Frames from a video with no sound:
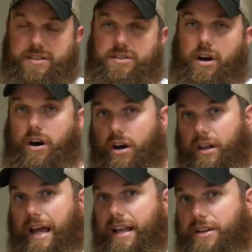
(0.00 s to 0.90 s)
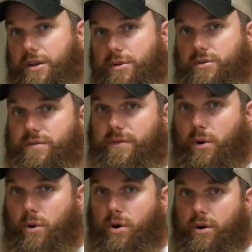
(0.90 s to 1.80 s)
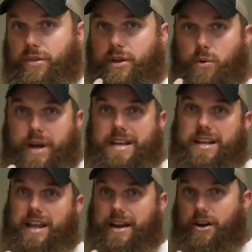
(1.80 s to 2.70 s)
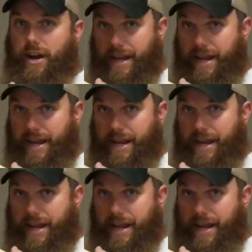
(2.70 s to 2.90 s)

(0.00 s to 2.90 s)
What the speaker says: is all I use for the queen to lay her